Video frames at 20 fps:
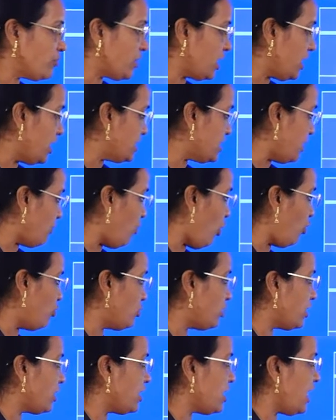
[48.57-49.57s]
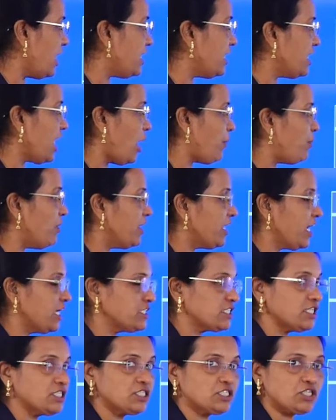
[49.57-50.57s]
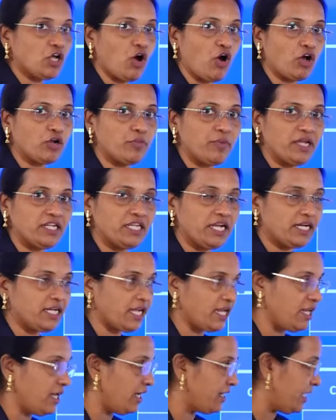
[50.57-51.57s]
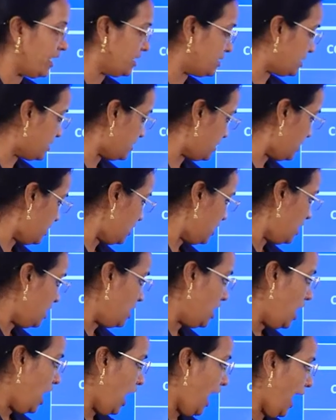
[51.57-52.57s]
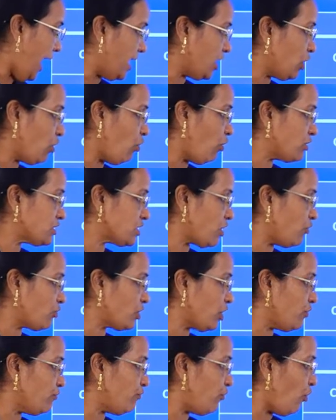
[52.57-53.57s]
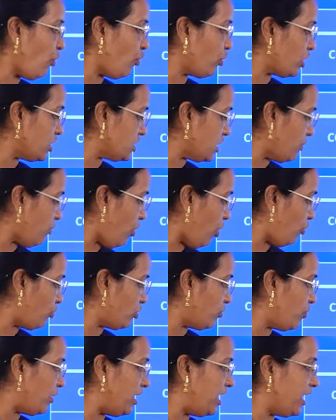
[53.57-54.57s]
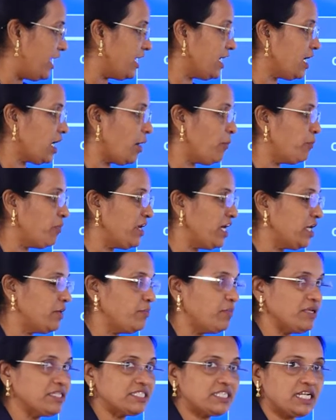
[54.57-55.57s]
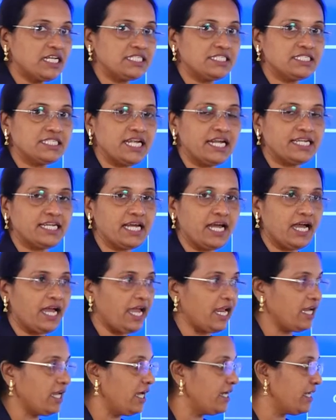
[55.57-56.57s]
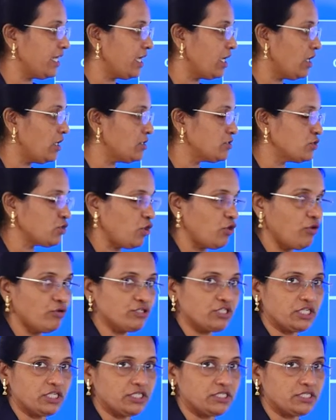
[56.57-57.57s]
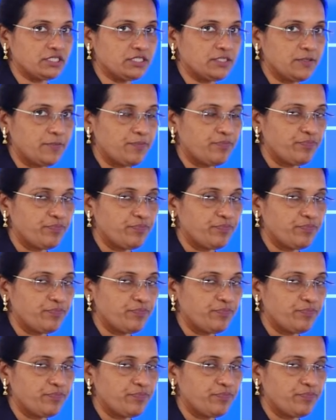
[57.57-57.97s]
3 is about creating applications on big data analytics, and course outcome 4 is about building complete business data analytic solutions.